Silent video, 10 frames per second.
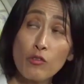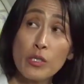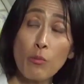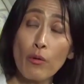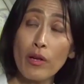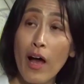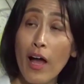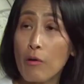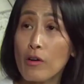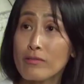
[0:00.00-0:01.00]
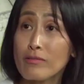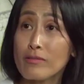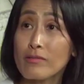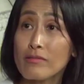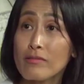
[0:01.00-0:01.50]
Like, who's more reliable?
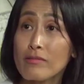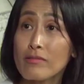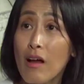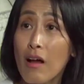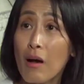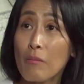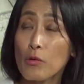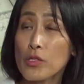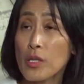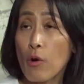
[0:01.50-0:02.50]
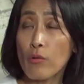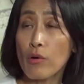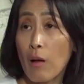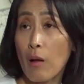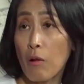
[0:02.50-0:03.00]
Um, who's a
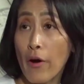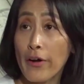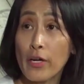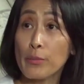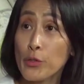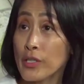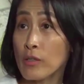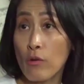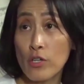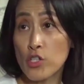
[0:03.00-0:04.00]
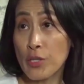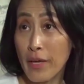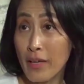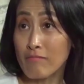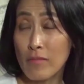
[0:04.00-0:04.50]
more reliable partner, Putin or Xi
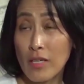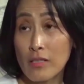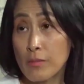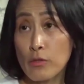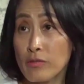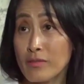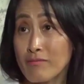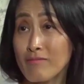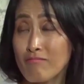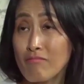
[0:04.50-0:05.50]
Jinping? It's Putin.